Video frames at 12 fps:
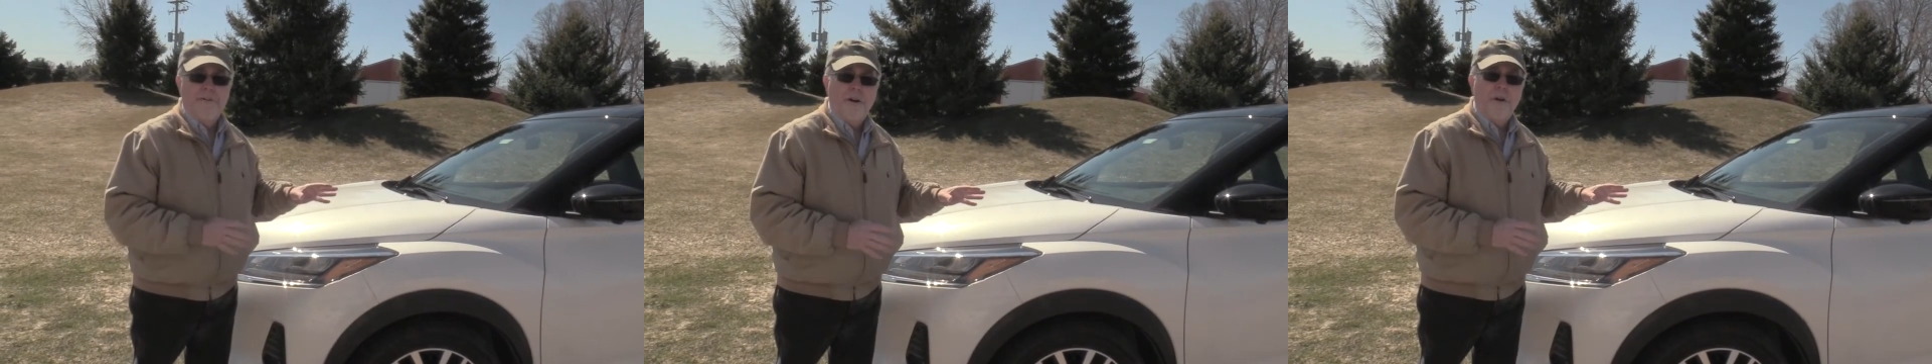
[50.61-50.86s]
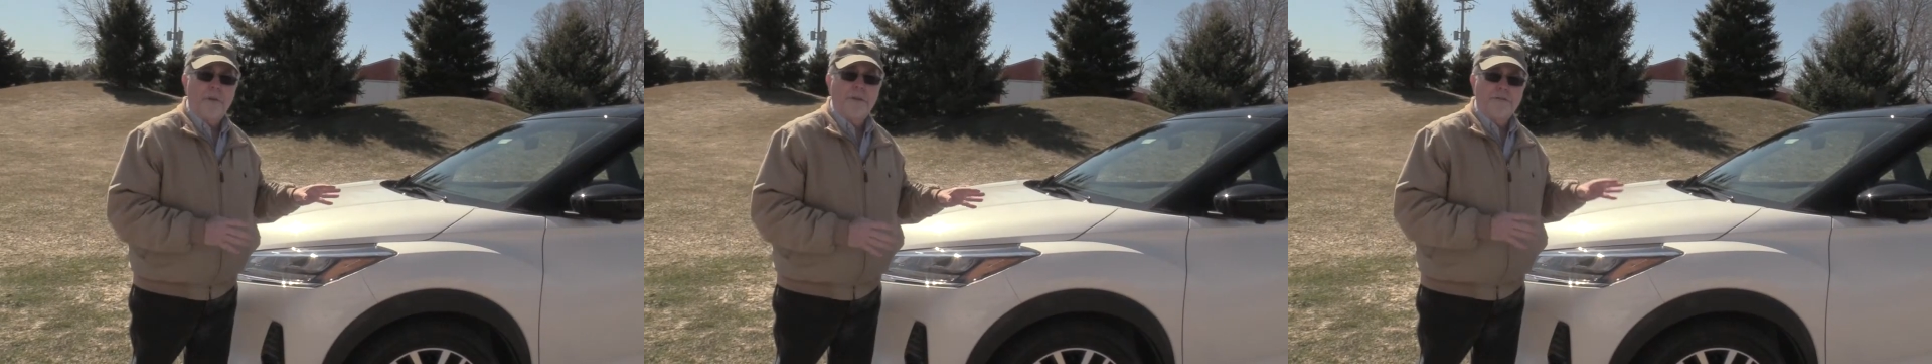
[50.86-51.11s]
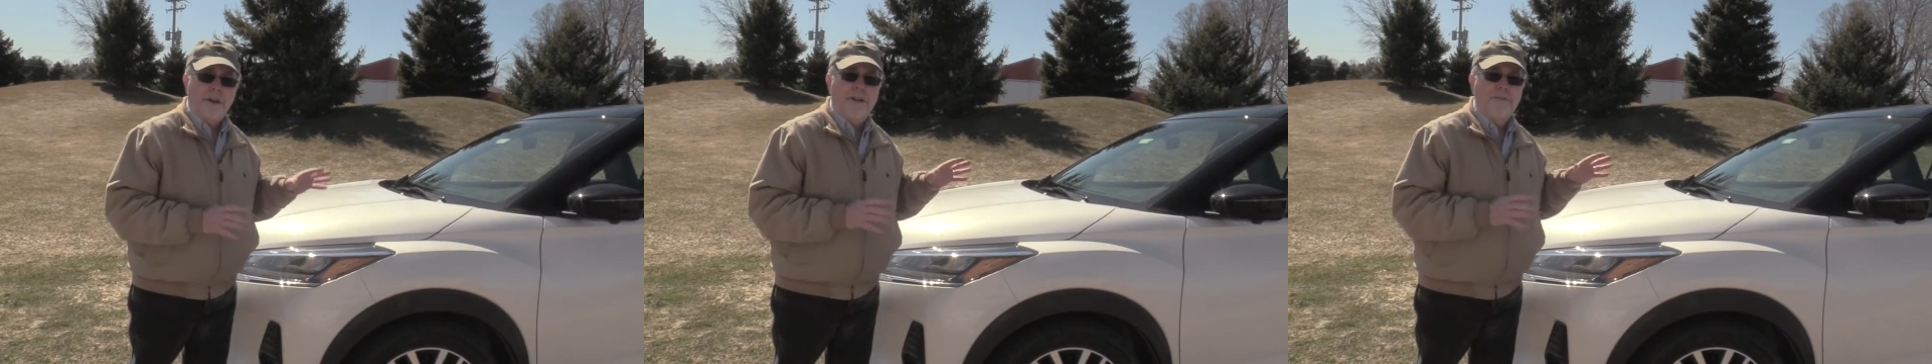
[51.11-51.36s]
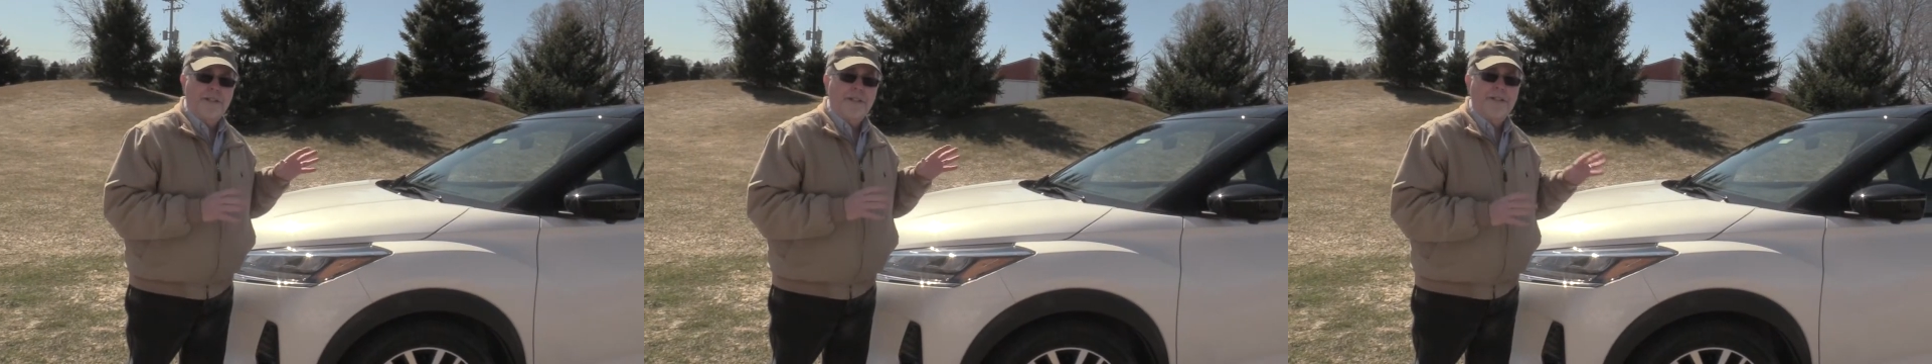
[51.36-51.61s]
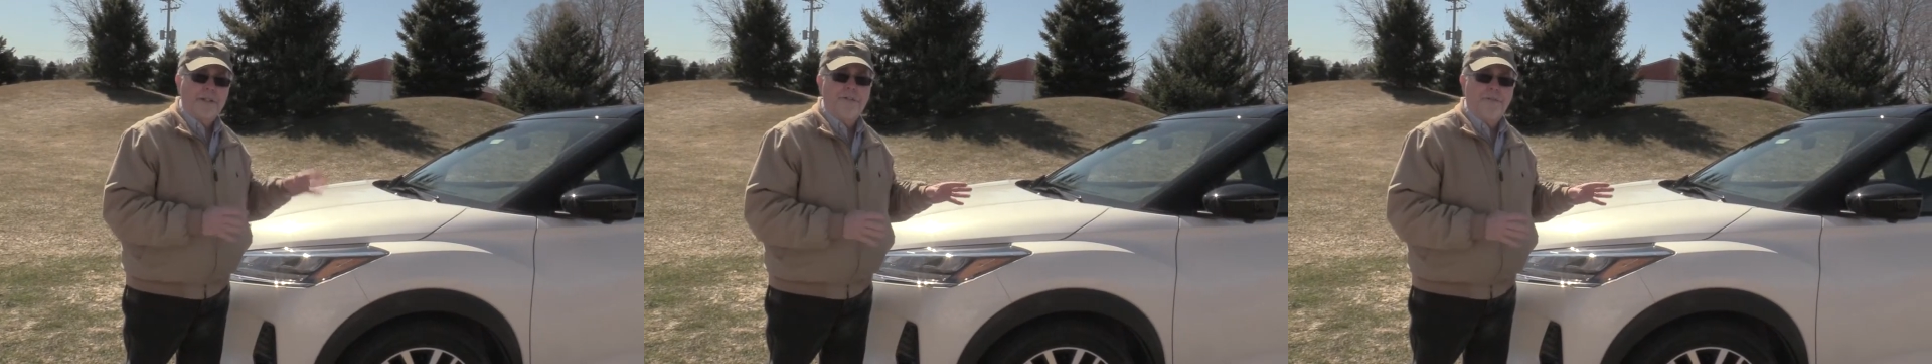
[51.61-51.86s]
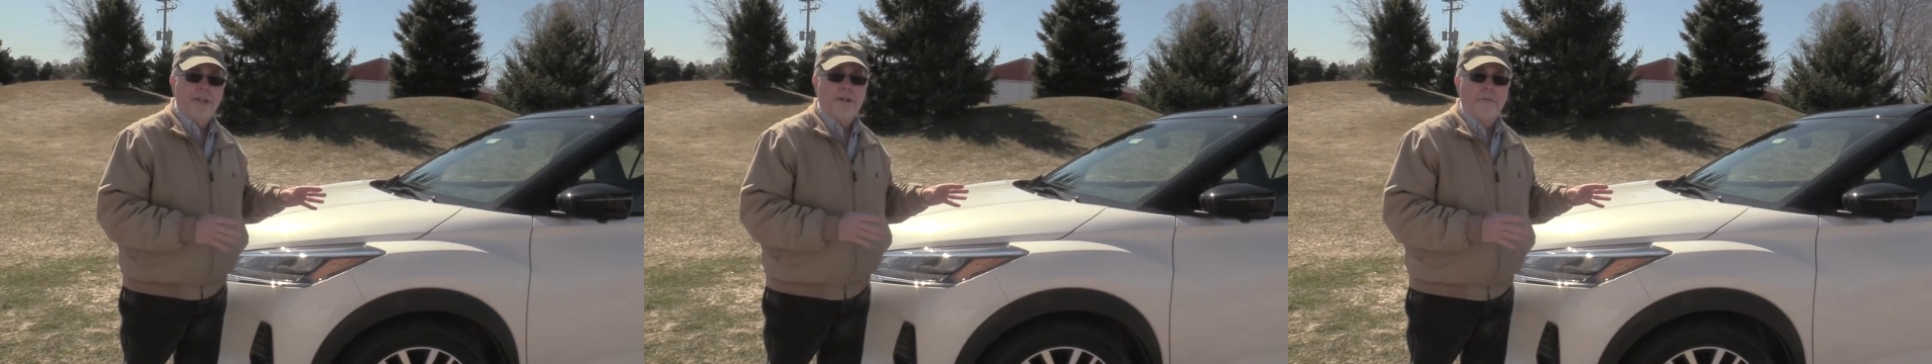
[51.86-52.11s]
all-wheel drive and isn't
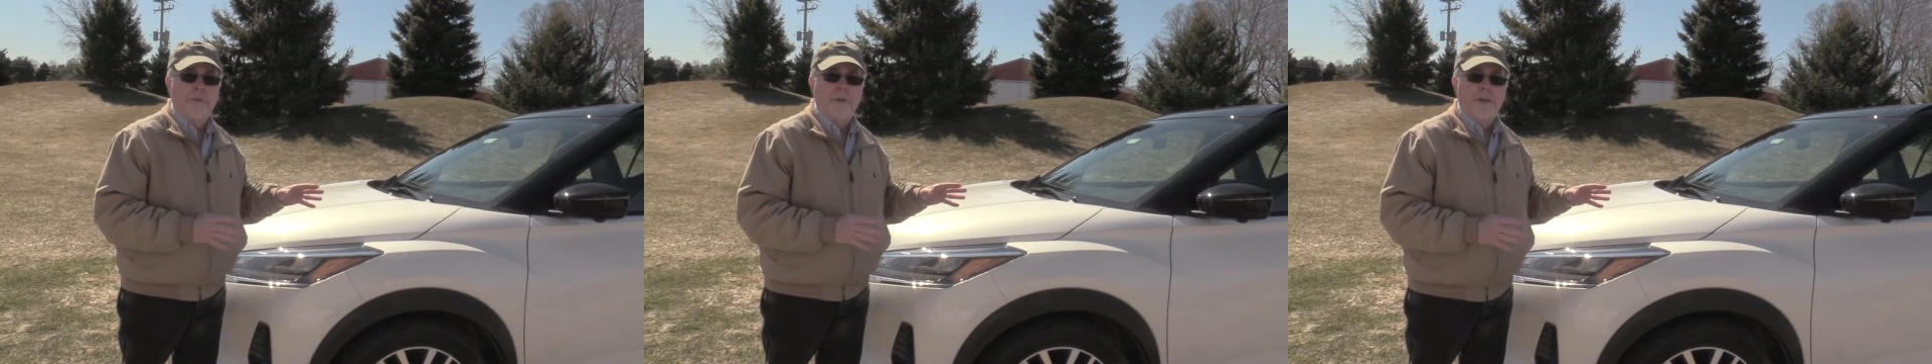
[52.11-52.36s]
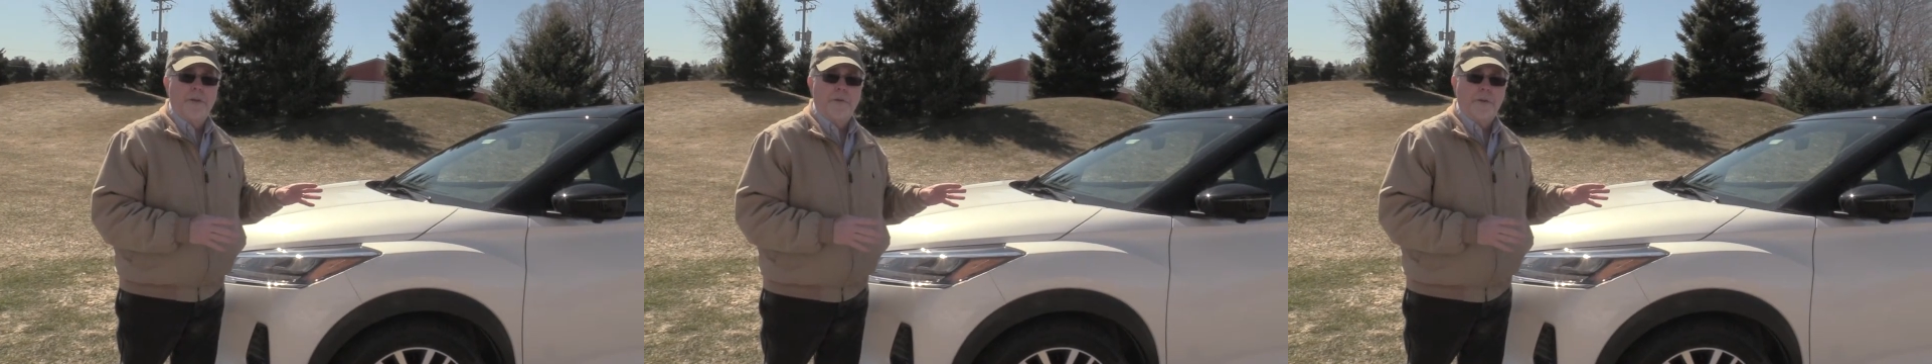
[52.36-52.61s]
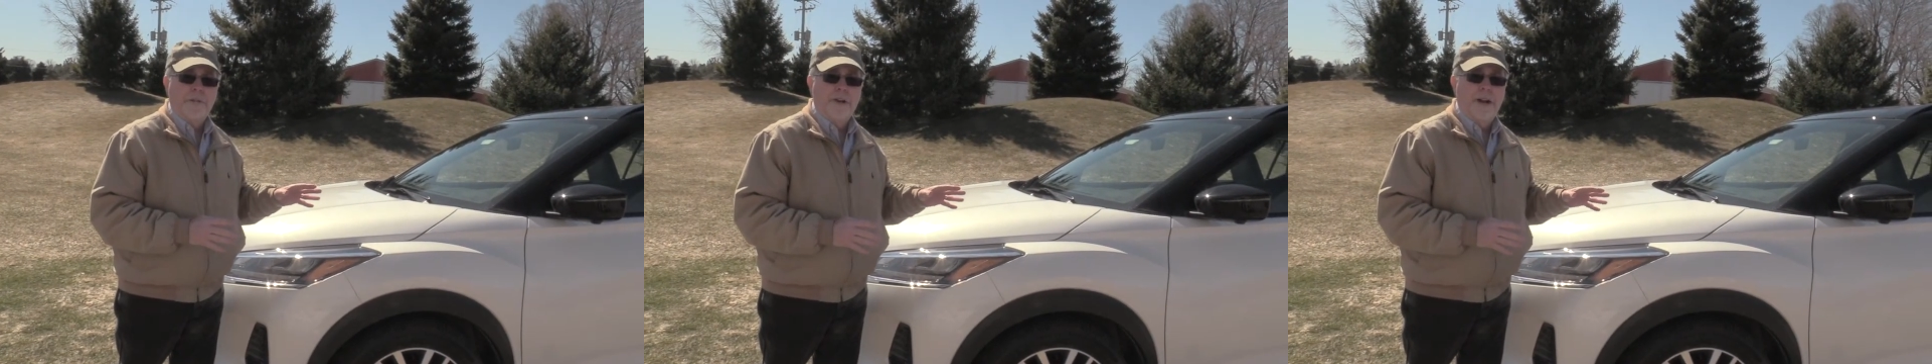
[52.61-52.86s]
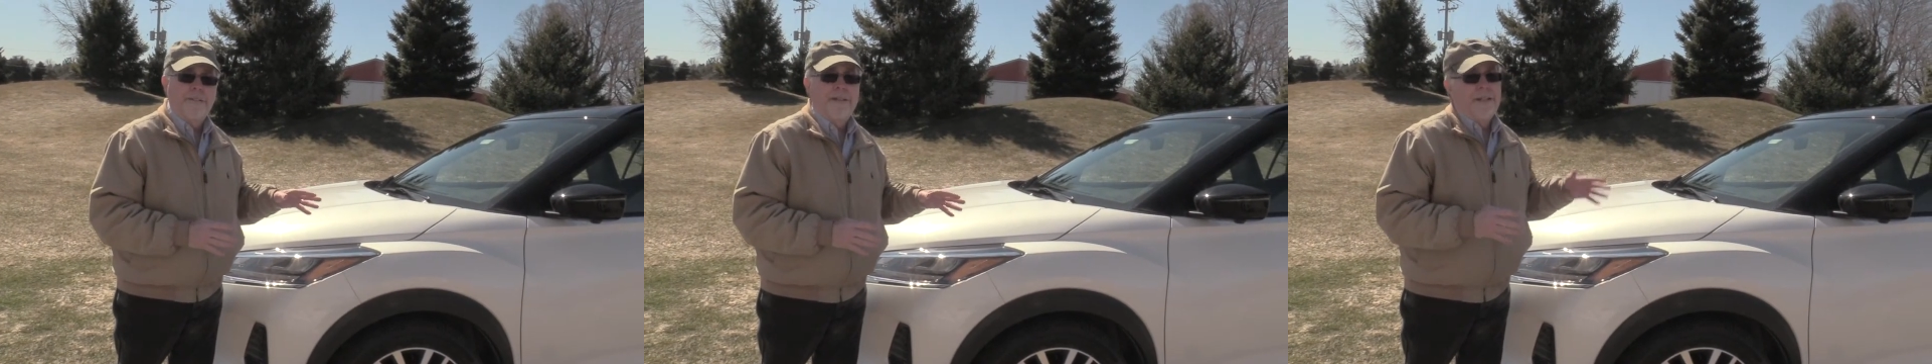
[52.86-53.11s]
available with all-wheel drive.